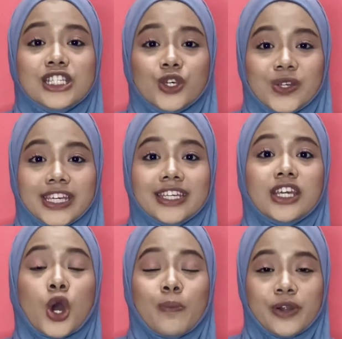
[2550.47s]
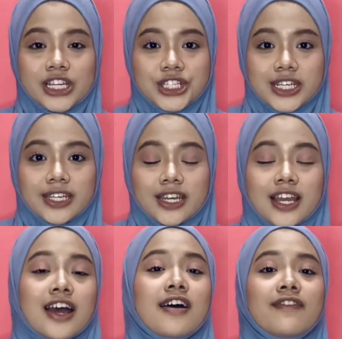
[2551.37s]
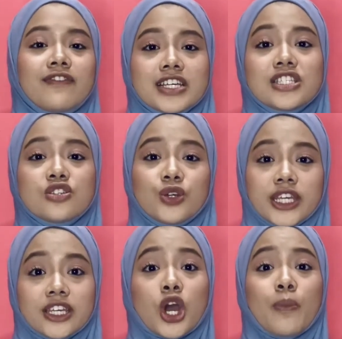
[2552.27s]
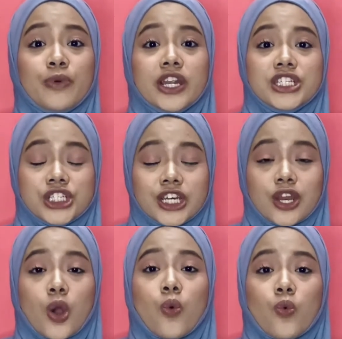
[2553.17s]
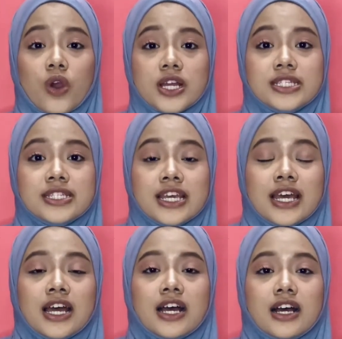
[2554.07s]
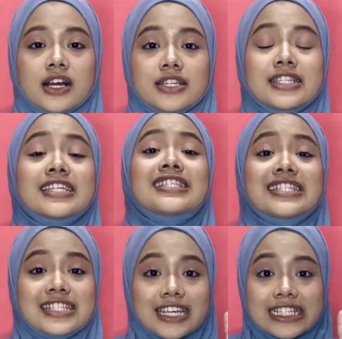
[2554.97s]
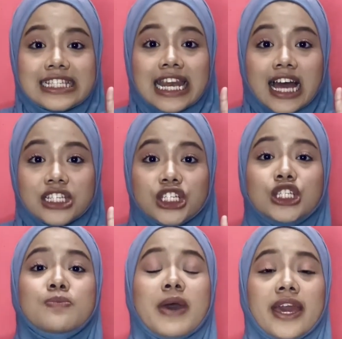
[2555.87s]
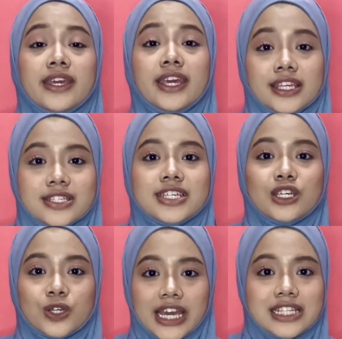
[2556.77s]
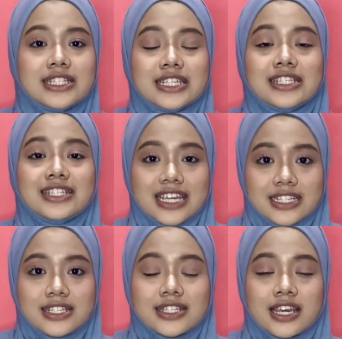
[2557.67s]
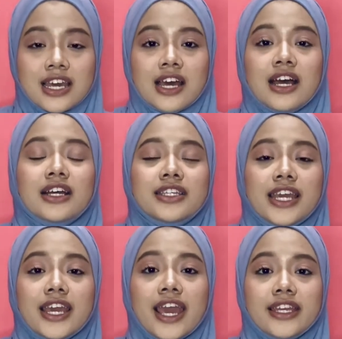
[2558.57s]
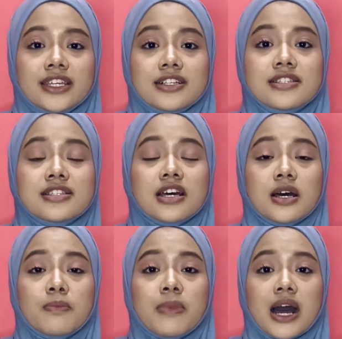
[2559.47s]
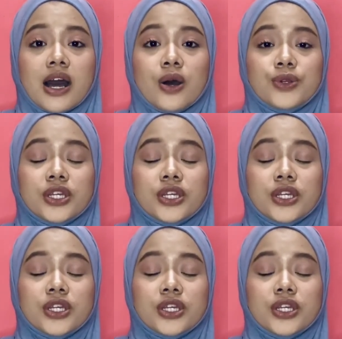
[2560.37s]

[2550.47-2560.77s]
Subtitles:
Union Corporation. First Union Corporation was the sixth largest bank in the United States. They handles about